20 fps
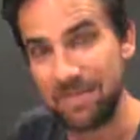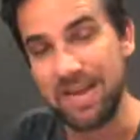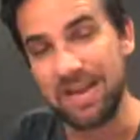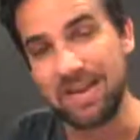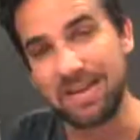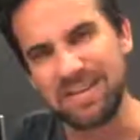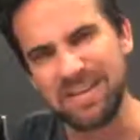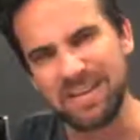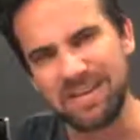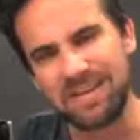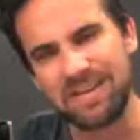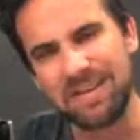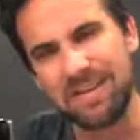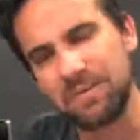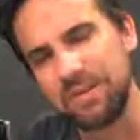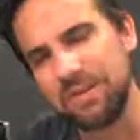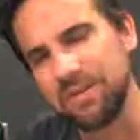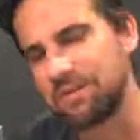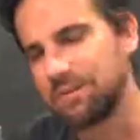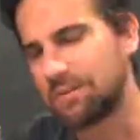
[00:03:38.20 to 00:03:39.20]
So you know
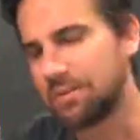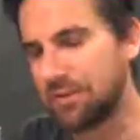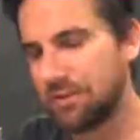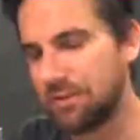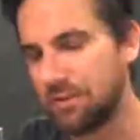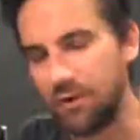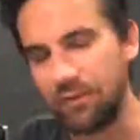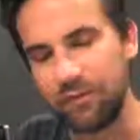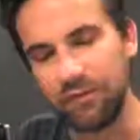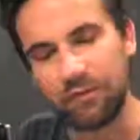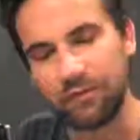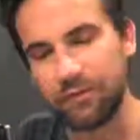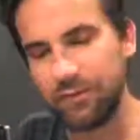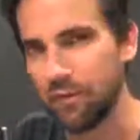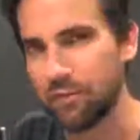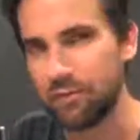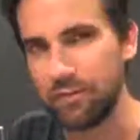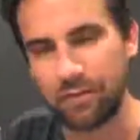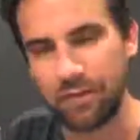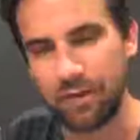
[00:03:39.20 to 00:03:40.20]
when you often
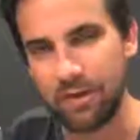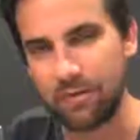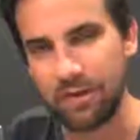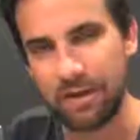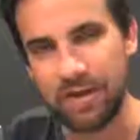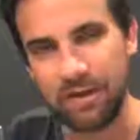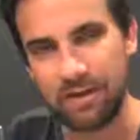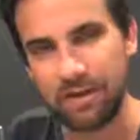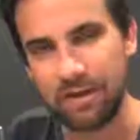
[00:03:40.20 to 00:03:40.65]
film a video